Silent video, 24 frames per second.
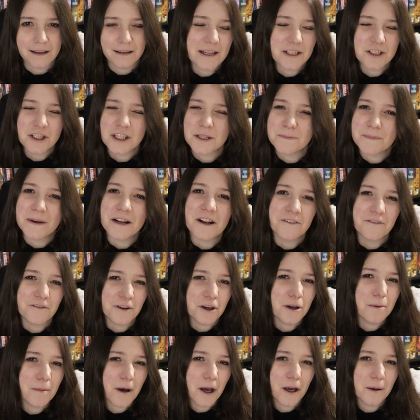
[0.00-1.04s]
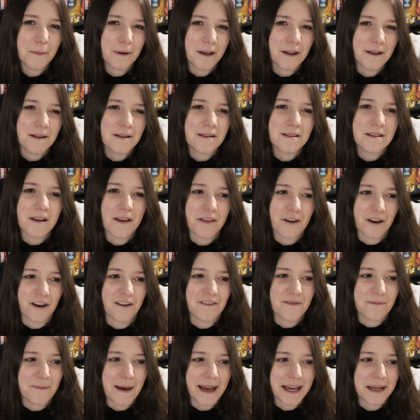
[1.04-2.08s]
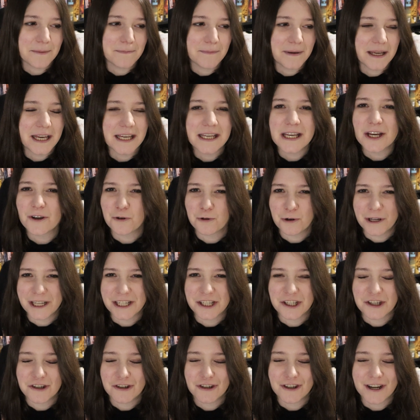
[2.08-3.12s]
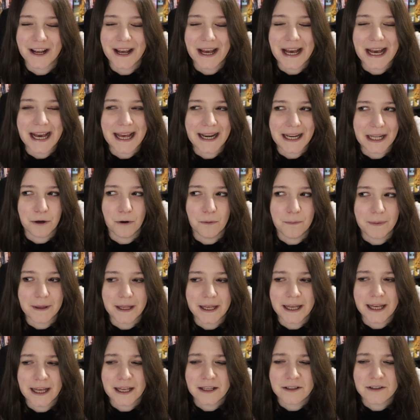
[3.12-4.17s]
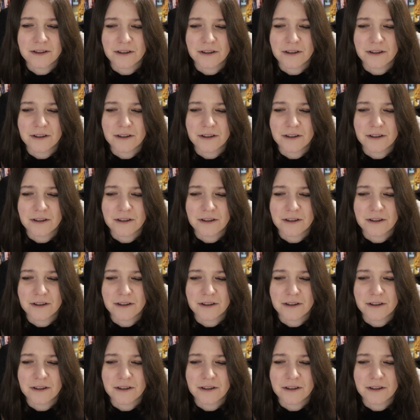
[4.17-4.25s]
There's just been a few moments that have made me cringe a little bit.